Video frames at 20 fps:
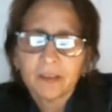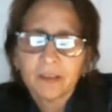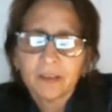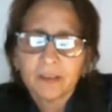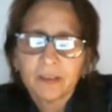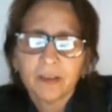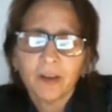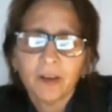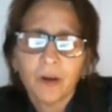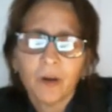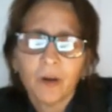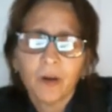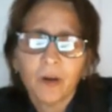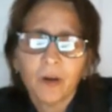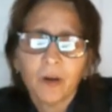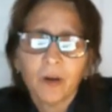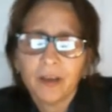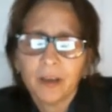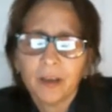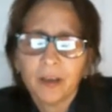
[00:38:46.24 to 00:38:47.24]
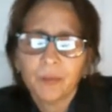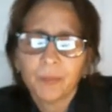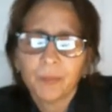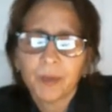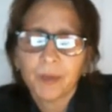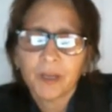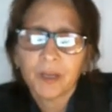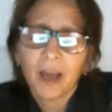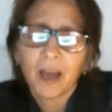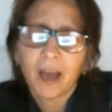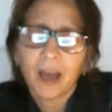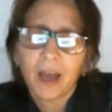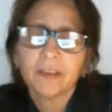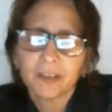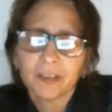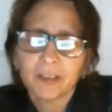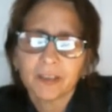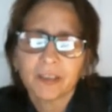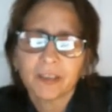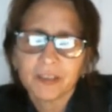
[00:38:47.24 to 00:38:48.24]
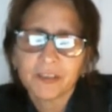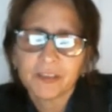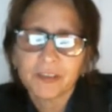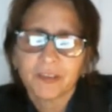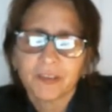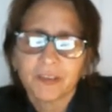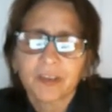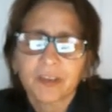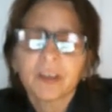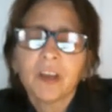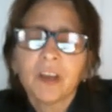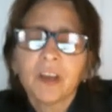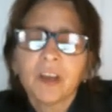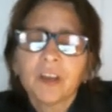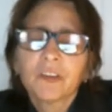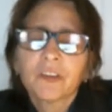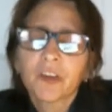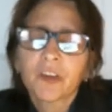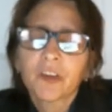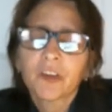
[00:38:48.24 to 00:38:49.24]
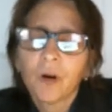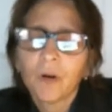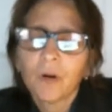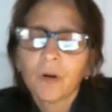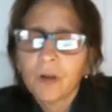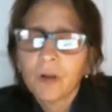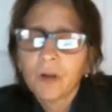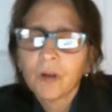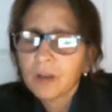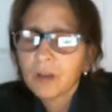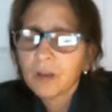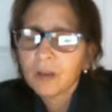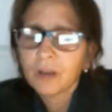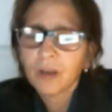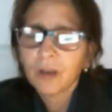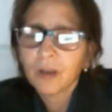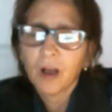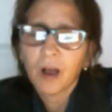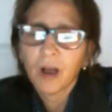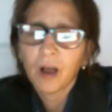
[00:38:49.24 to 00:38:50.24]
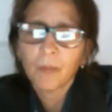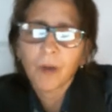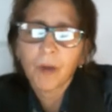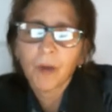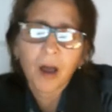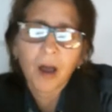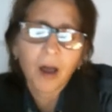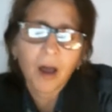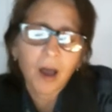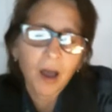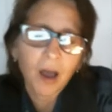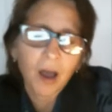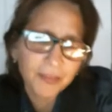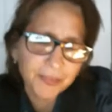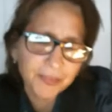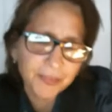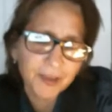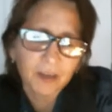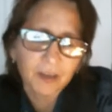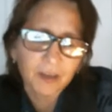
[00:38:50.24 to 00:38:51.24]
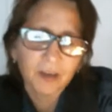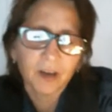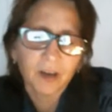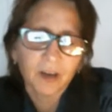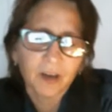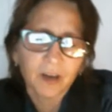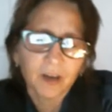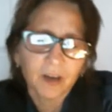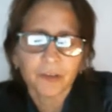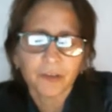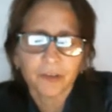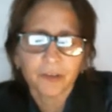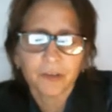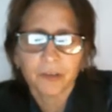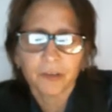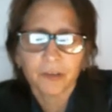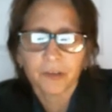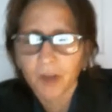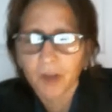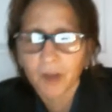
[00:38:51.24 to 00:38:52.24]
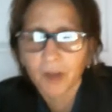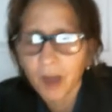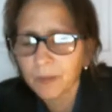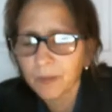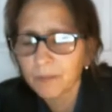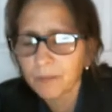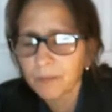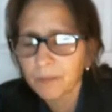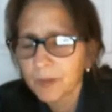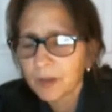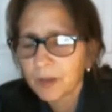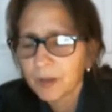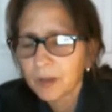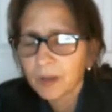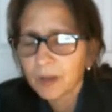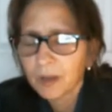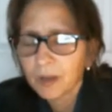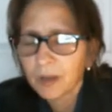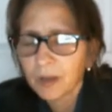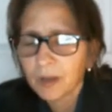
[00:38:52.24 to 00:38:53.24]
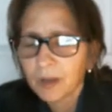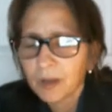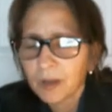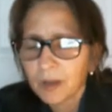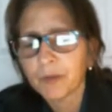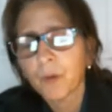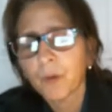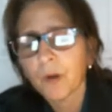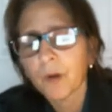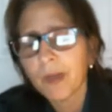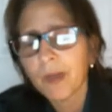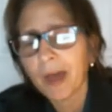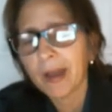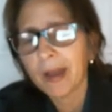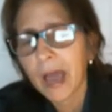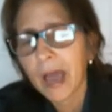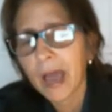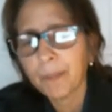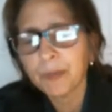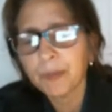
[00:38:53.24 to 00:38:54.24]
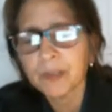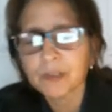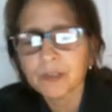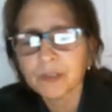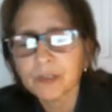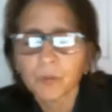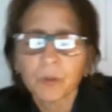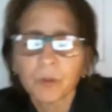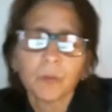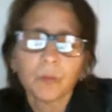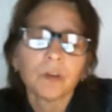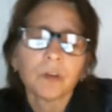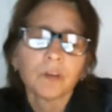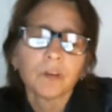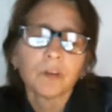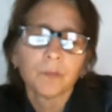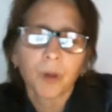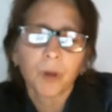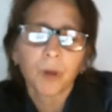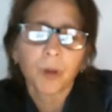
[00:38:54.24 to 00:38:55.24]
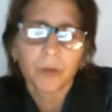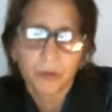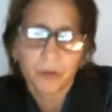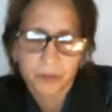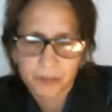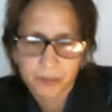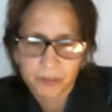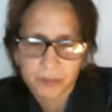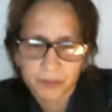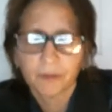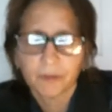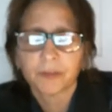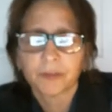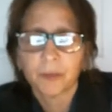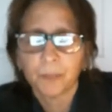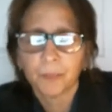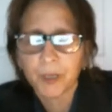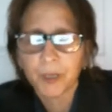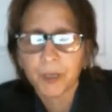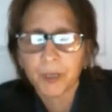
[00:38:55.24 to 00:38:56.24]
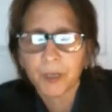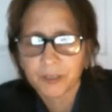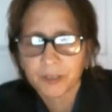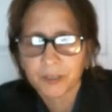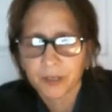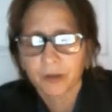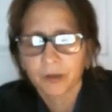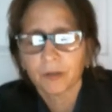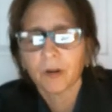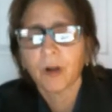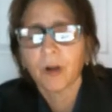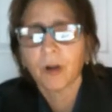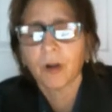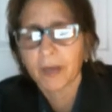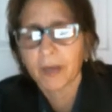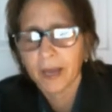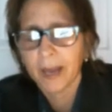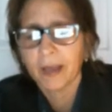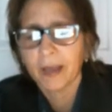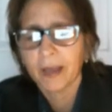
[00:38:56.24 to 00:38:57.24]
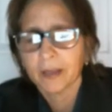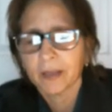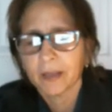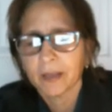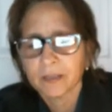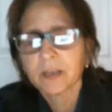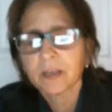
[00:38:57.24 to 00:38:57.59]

and being idealistic. So, I think in 100 years' time, before that happens, we will have blown ourselves to bits at our own hands.